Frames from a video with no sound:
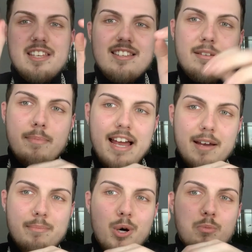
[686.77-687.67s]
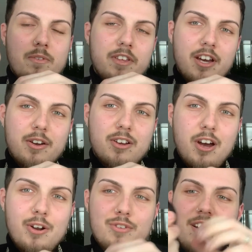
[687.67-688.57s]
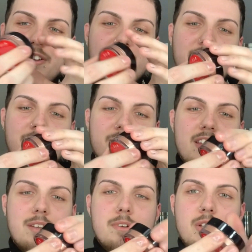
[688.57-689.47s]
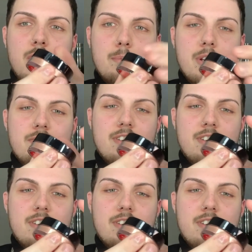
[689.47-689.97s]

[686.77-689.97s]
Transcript: It's a black pot with the Coca-Cola written on it. And then when you open her